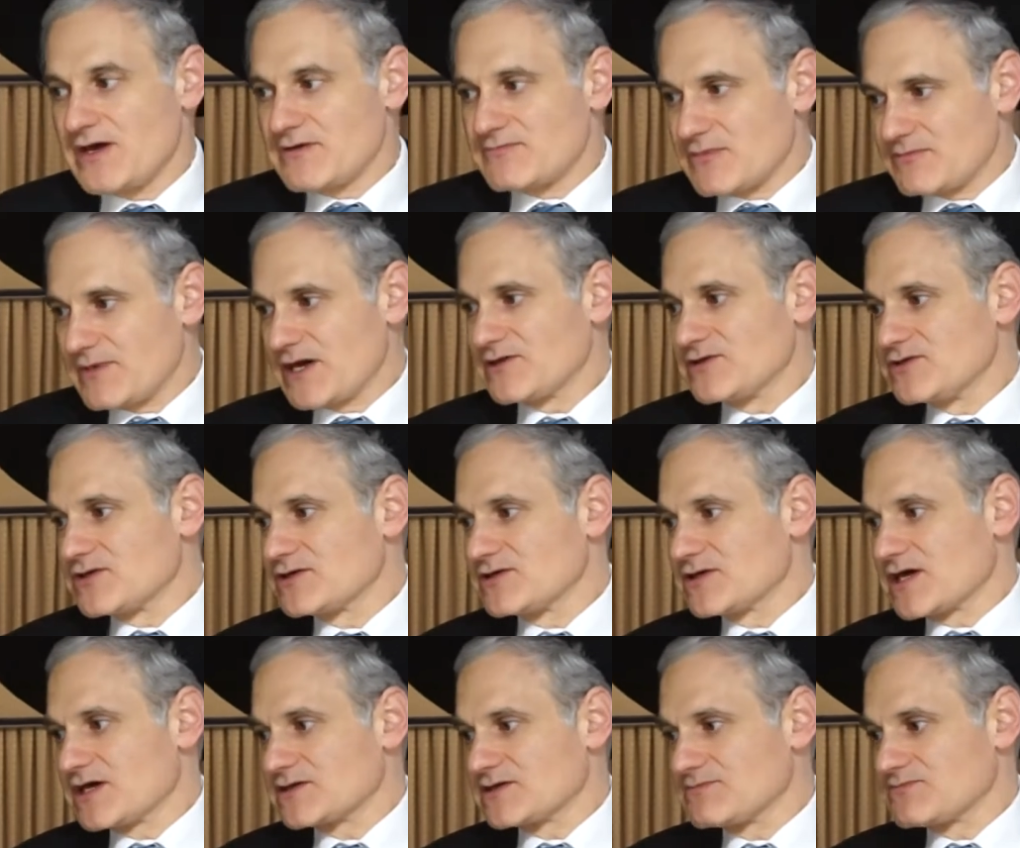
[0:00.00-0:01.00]
Mamela, you're going
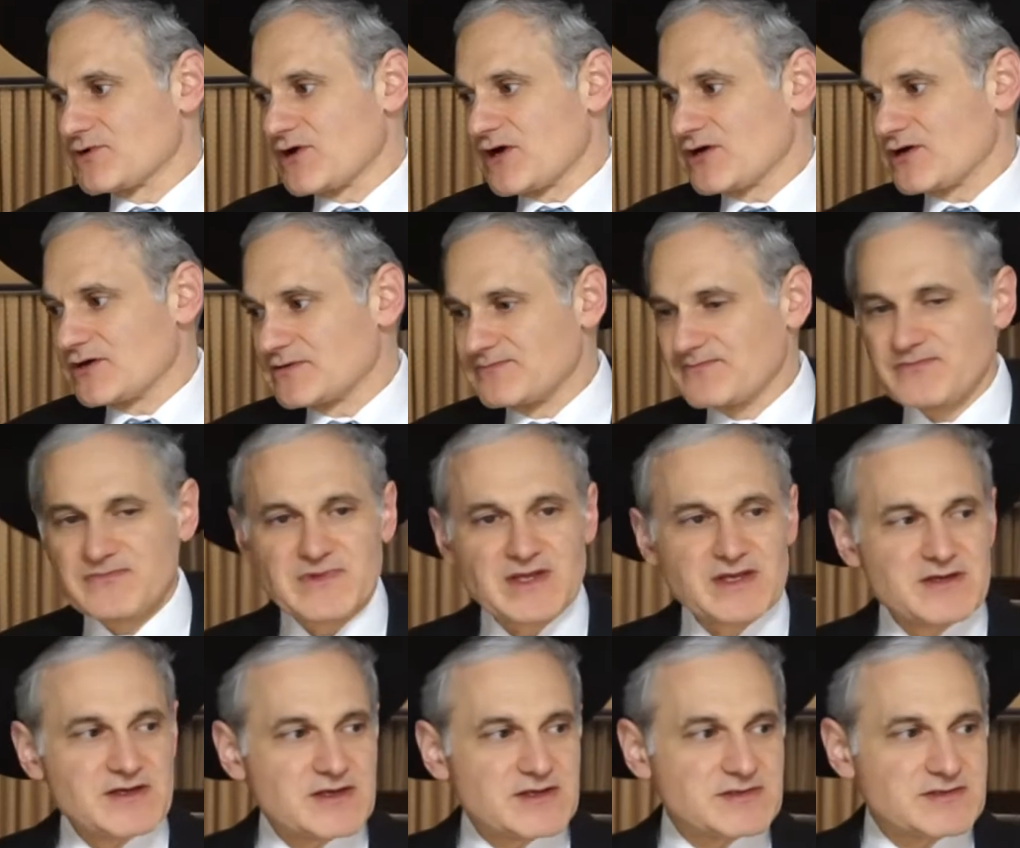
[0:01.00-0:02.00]
to get the bracha.
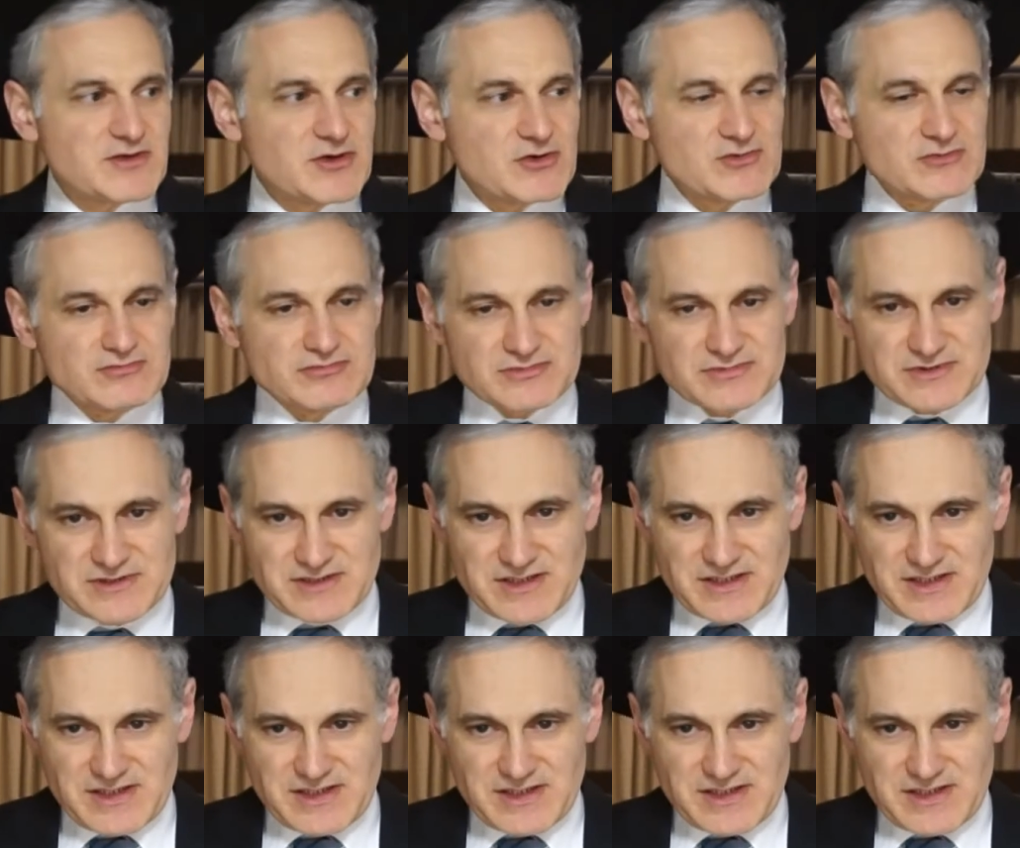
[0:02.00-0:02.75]
So